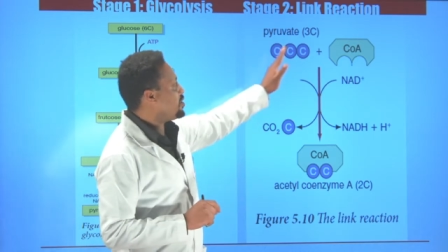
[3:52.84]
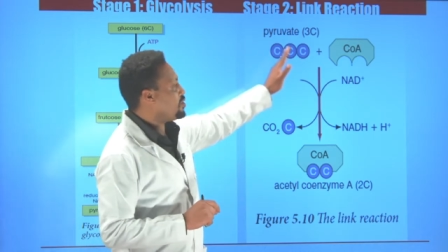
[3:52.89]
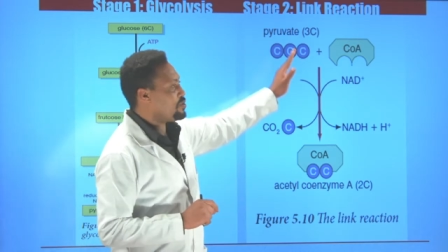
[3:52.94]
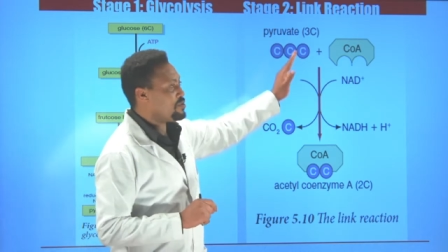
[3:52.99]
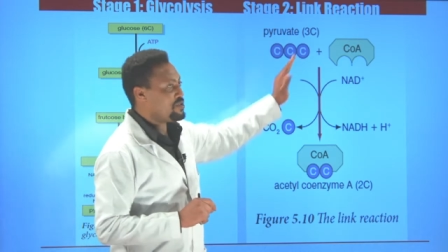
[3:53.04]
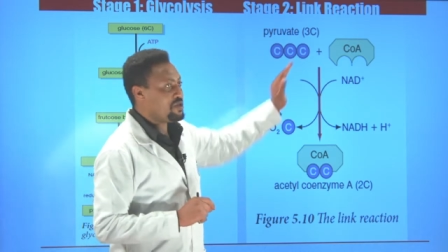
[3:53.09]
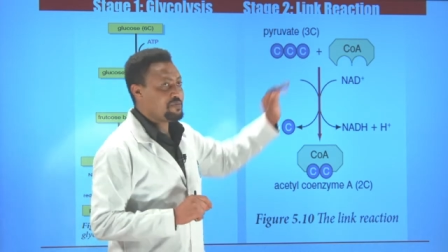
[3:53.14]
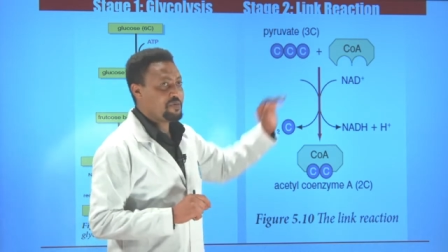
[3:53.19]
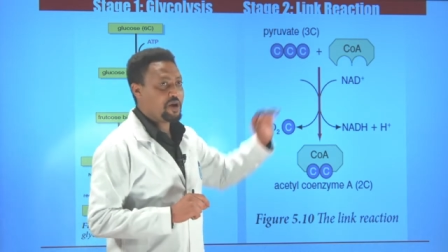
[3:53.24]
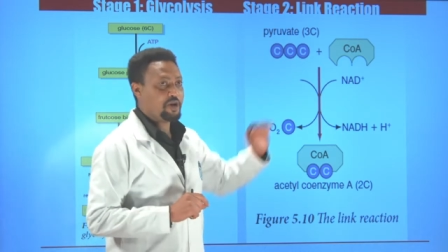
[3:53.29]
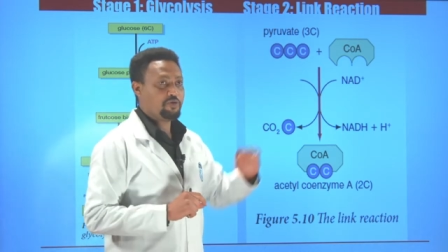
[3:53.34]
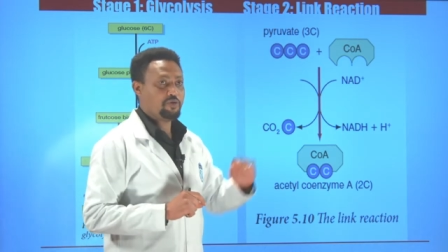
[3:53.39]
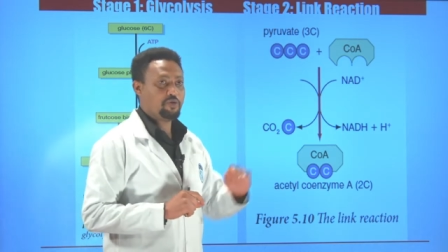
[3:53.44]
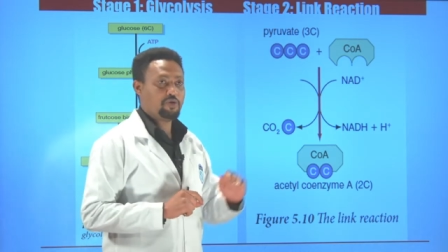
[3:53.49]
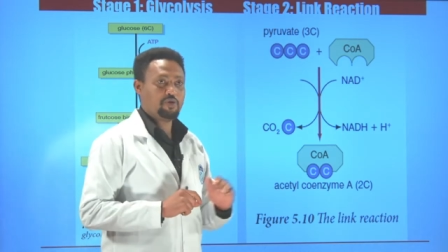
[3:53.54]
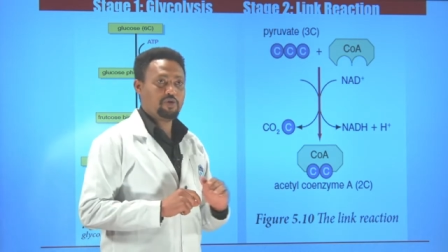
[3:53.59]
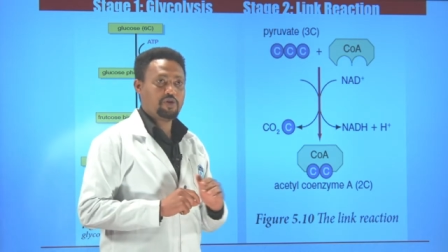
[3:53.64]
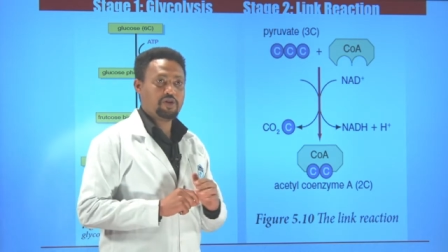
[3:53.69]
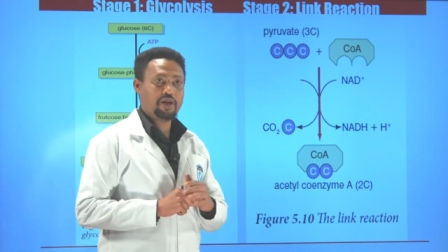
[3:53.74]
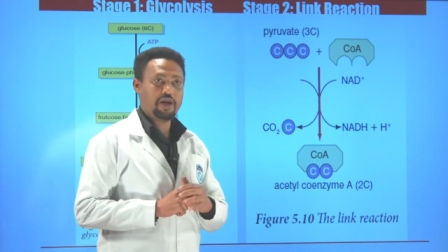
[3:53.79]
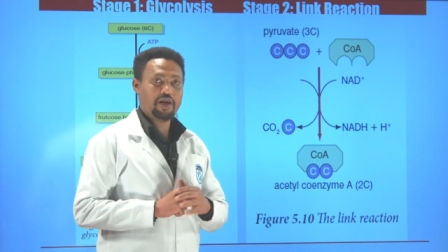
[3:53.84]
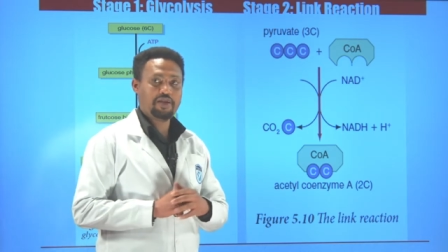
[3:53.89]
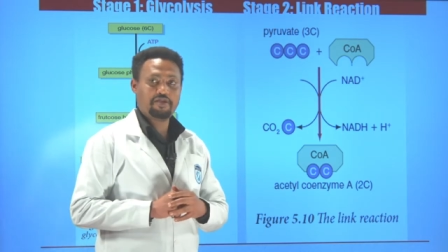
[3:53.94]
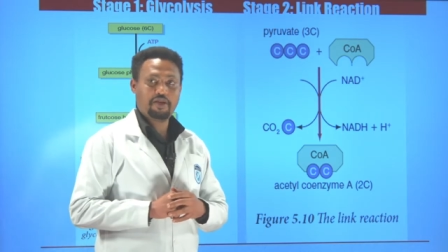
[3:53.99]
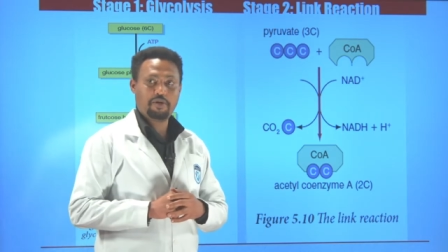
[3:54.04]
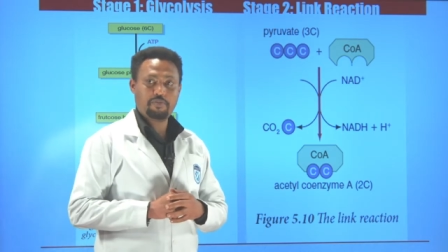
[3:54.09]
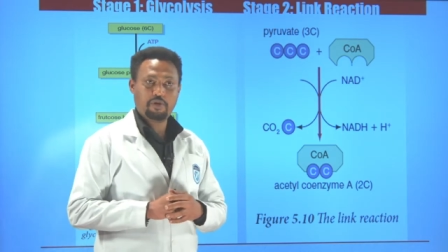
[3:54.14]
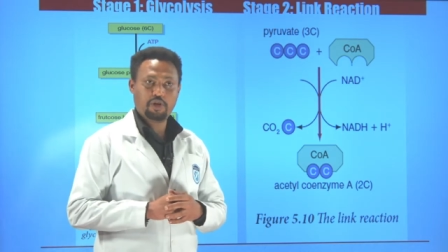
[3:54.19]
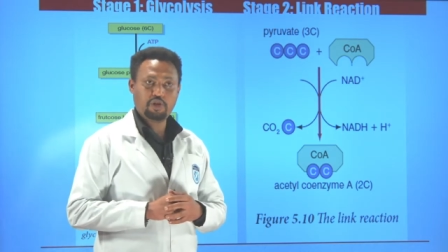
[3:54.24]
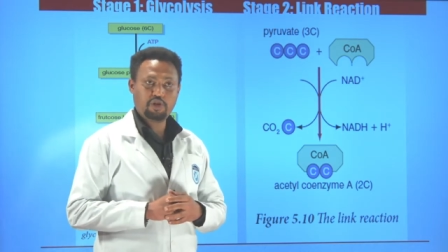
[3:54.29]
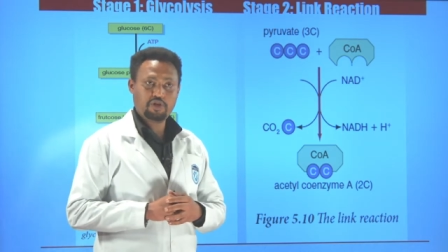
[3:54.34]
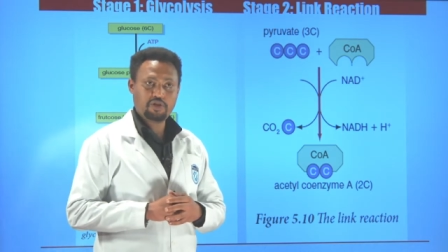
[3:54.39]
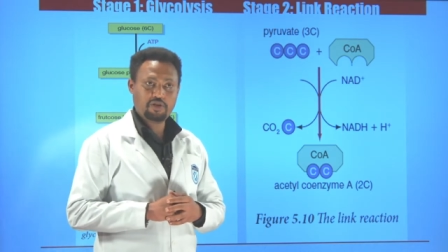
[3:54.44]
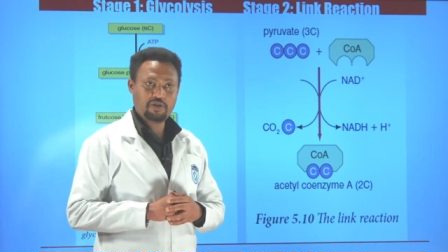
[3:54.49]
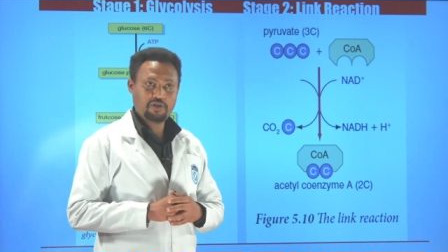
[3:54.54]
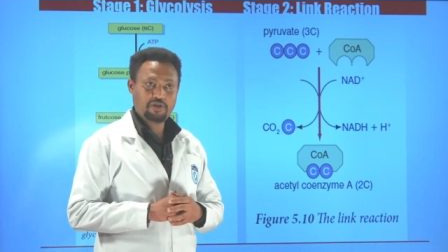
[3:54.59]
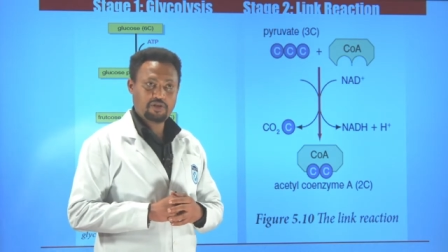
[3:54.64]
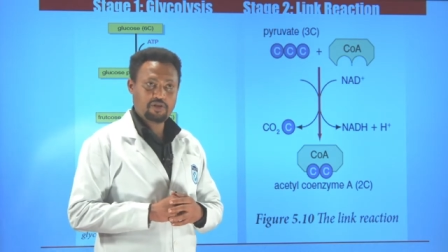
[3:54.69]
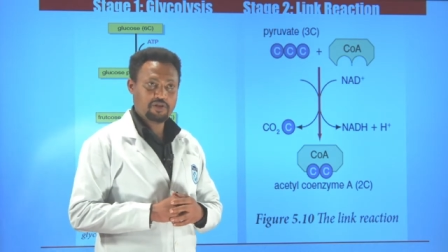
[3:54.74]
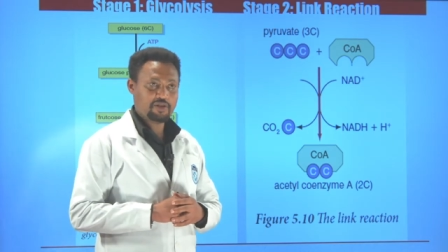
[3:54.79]
to the mitochondria, as I
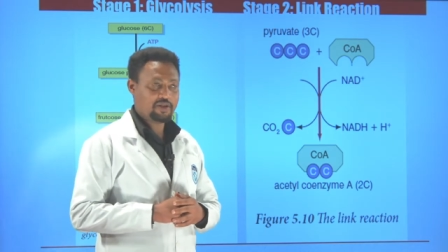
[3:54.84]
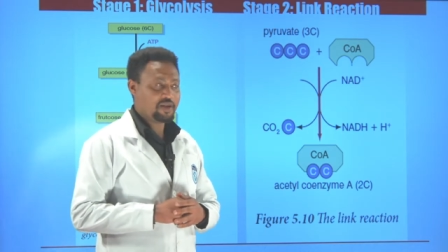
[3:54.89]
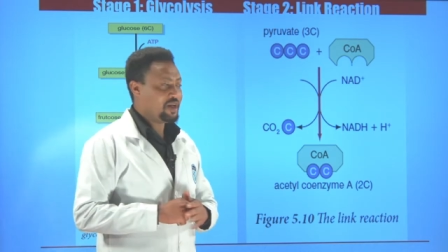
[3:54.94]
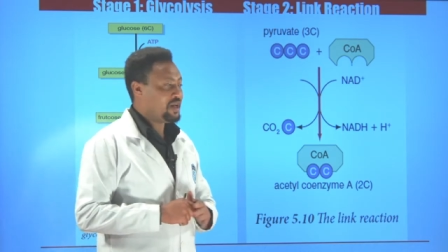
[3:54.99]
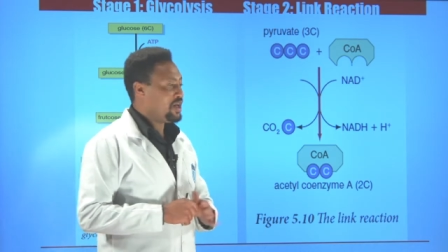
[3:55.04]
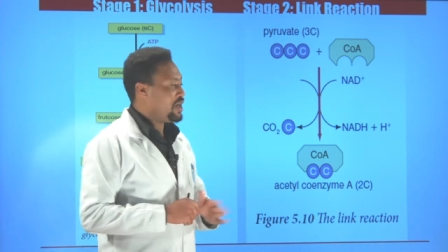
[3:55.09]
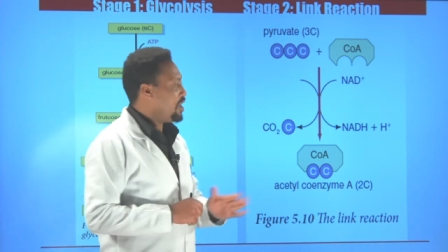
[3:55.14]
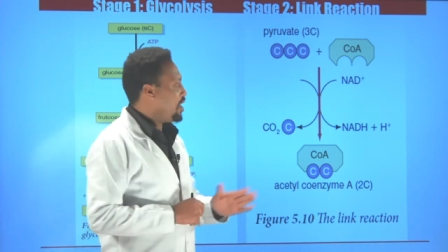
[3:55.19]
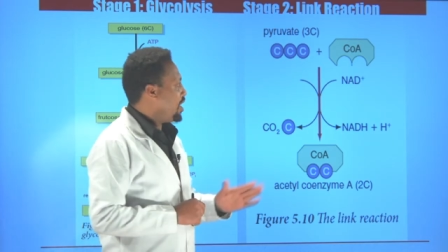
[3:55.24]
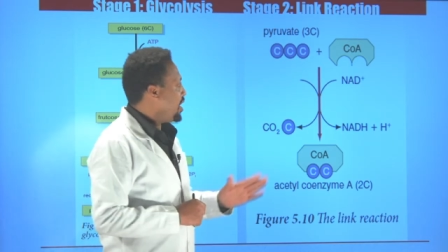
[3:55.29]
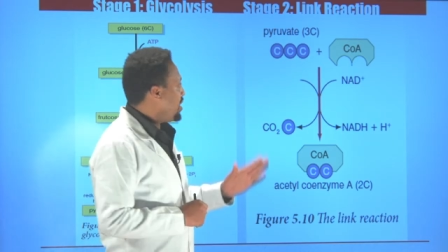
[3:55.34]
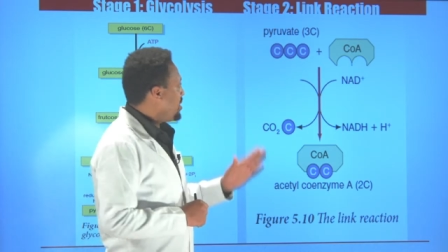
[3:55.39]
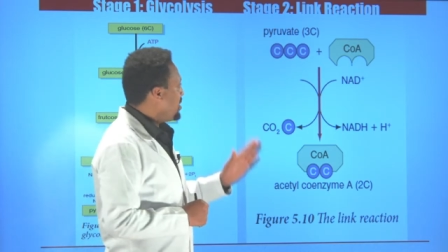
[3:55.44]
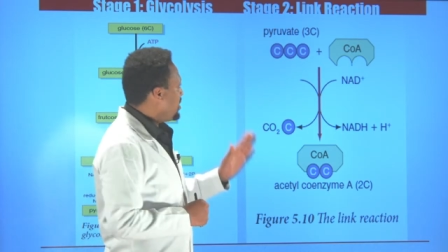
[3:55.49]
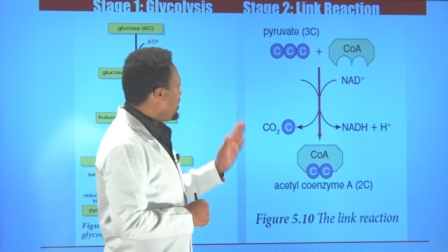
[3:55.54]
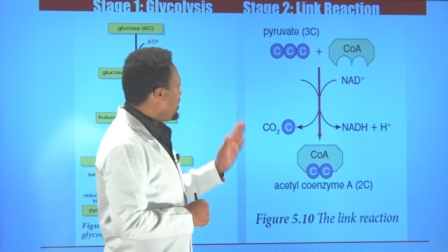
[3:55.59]
mentioned, and the